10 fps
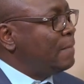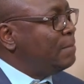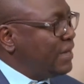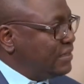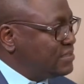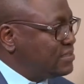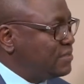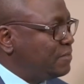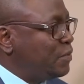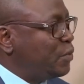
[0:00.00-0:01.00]
But
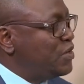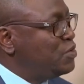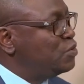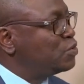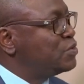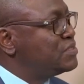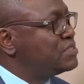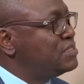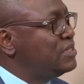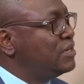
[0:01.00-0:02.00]
when you
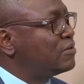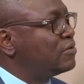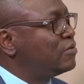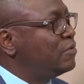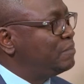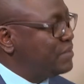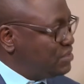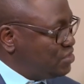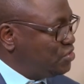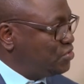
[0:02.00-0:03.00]
consider
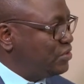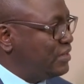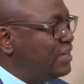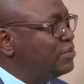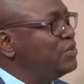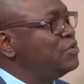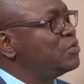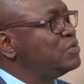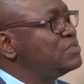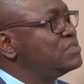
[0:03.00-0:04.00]
competition and when you
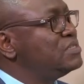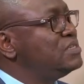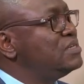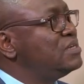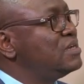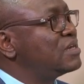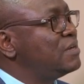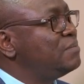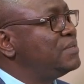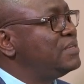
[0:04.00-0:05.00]
consider a
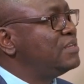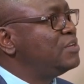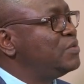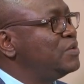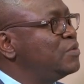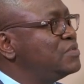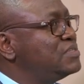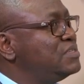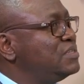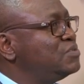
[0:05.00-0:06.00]
company that we
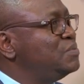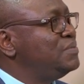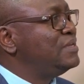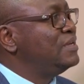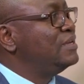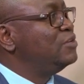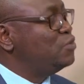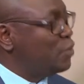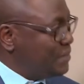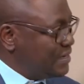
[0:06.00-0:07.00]
consider to be
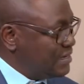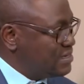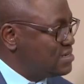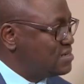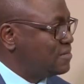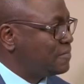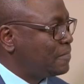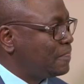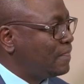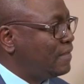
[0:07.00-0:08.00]
dominant,
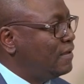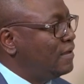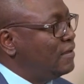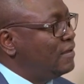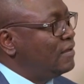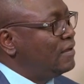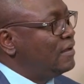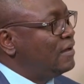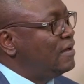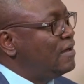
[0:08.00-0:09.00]

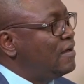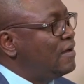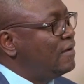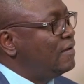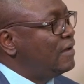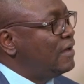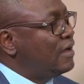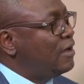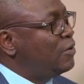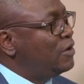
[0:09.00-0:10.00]
uh,
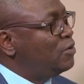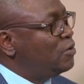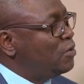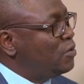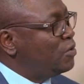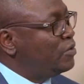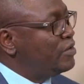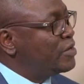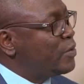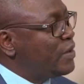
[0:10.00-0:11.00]
our law
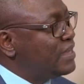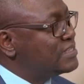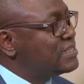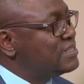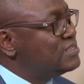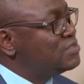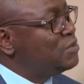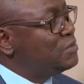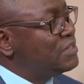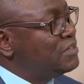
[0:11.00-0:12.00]
requires that this
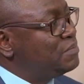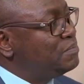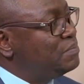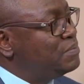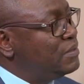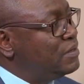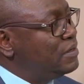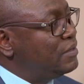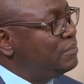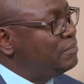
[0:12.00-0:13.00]
dominant
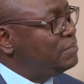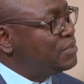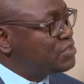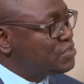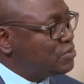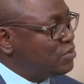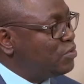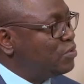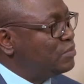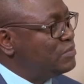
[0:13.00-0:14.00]
uh, person
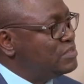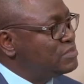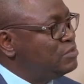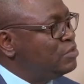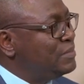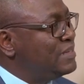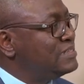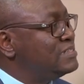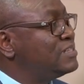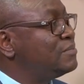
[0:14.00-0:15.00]
or this
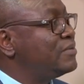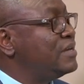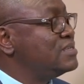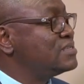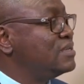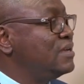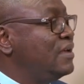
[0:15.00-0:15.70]
dominant enterprise